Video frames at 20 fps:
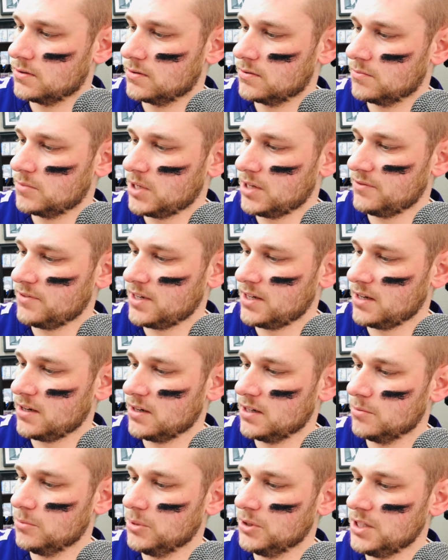But I find it
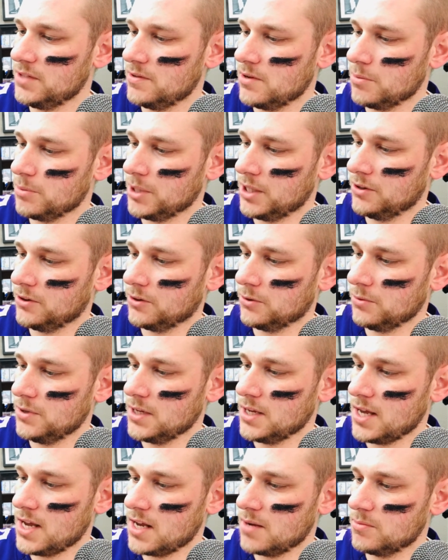hard to believe that he played three
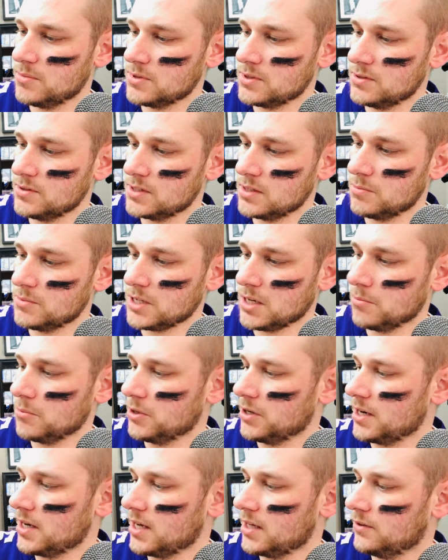games in September
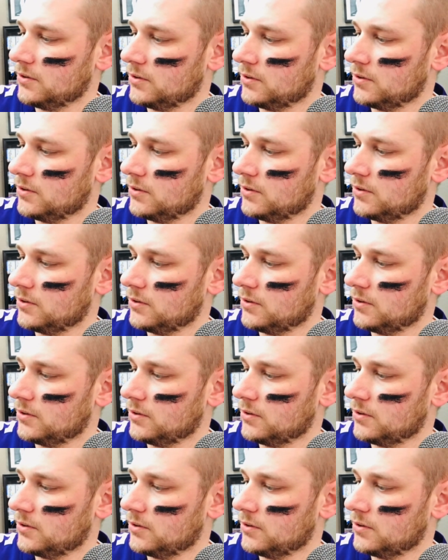9th.